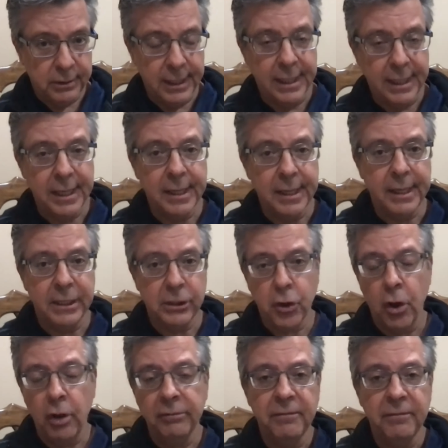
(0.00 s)
Uh, it's
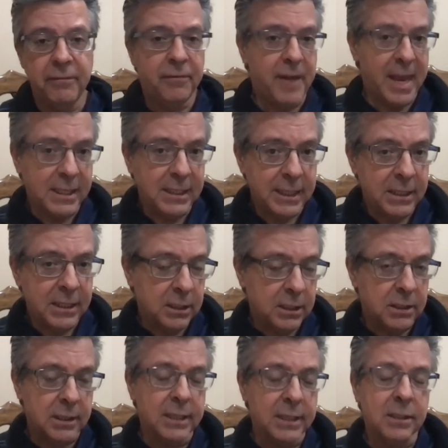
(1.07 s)
called Phasix.
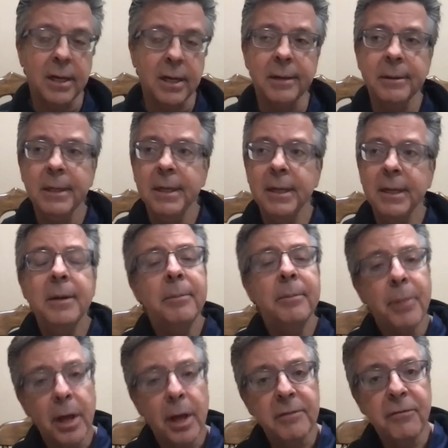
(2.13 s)
It's it's yes.
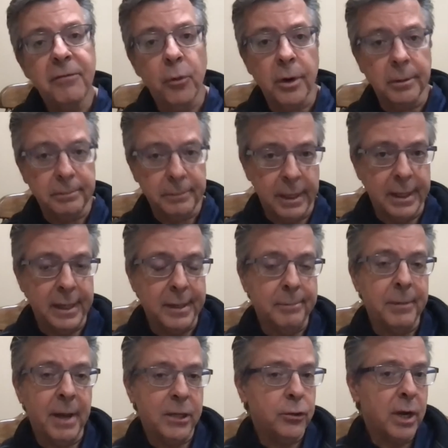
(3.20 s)
a polyfour
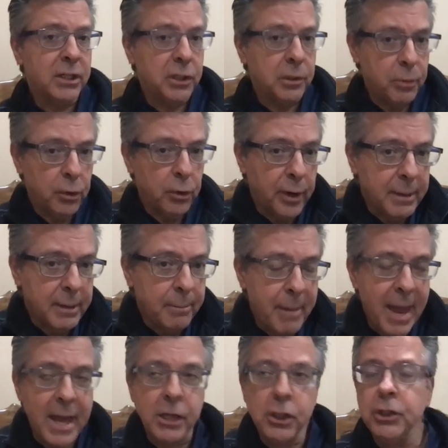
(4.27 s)
um, hydroxybutyrate
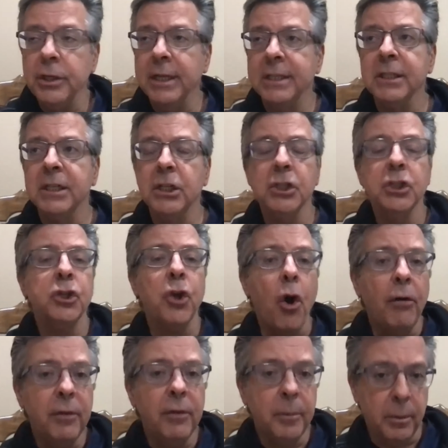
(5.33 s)
mesh. It's a
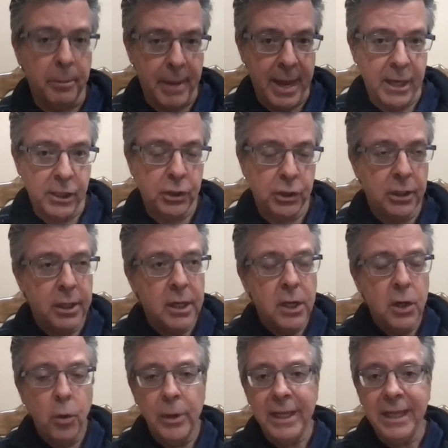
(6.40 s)
dissolvable yes. mesh.
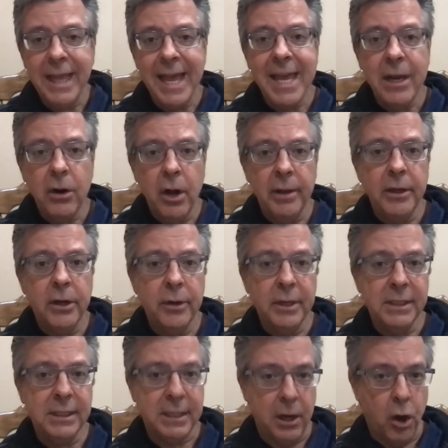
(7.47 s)
We lay it on there
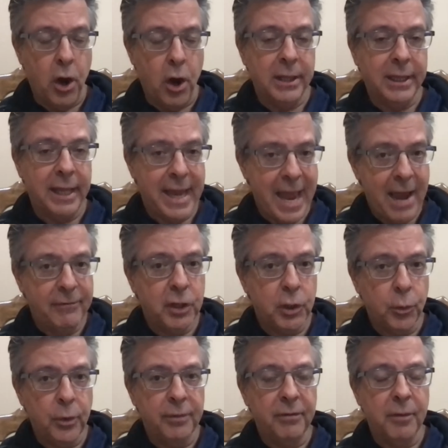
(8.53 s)
as an onlay
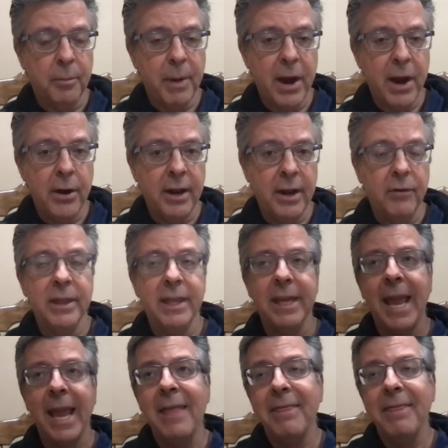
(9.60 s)
after we've repaired
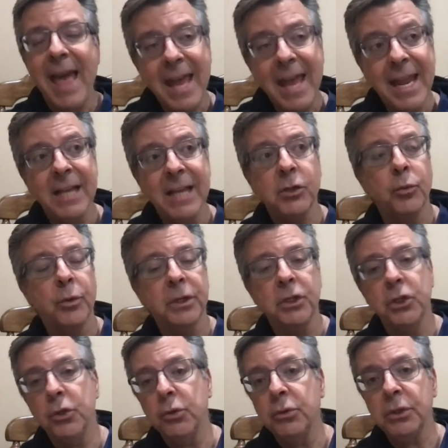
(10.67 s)
everything, and that has
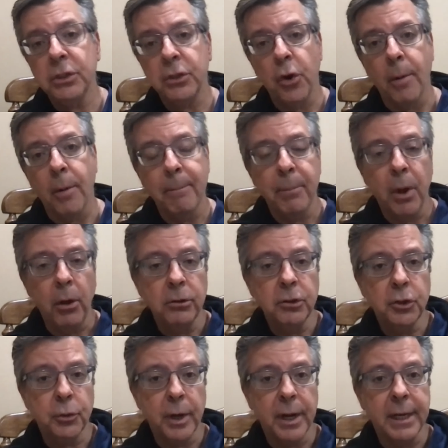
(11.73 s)
reduced our
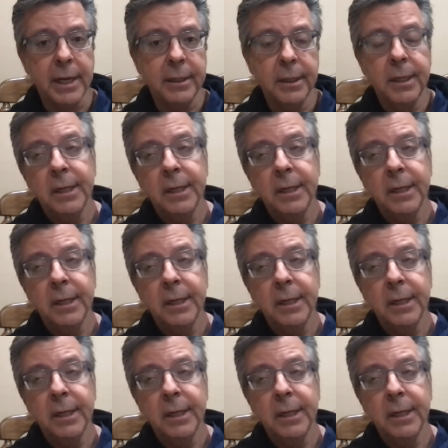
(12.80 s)
bulge rate